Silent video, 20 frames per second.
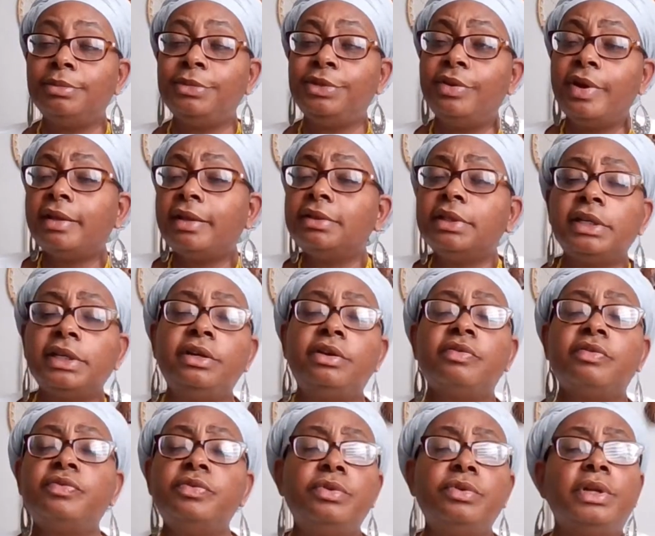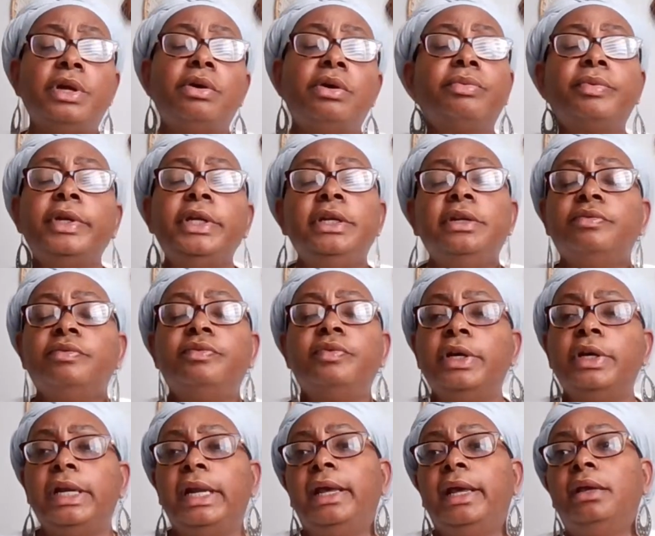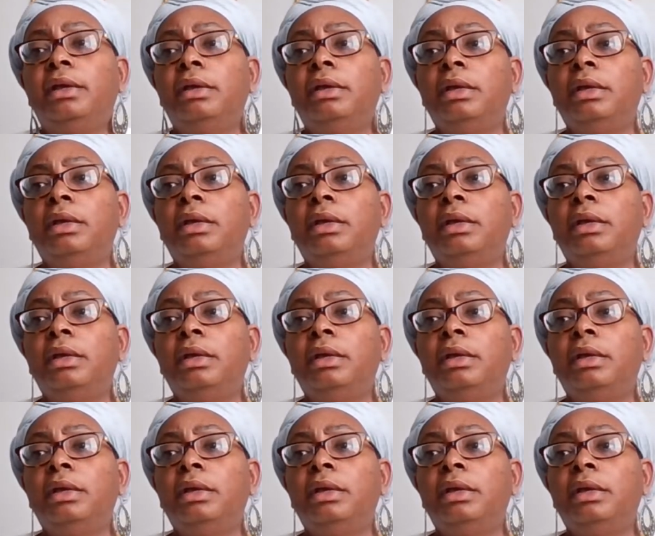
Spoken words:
You don't have to get a full-on reading for that.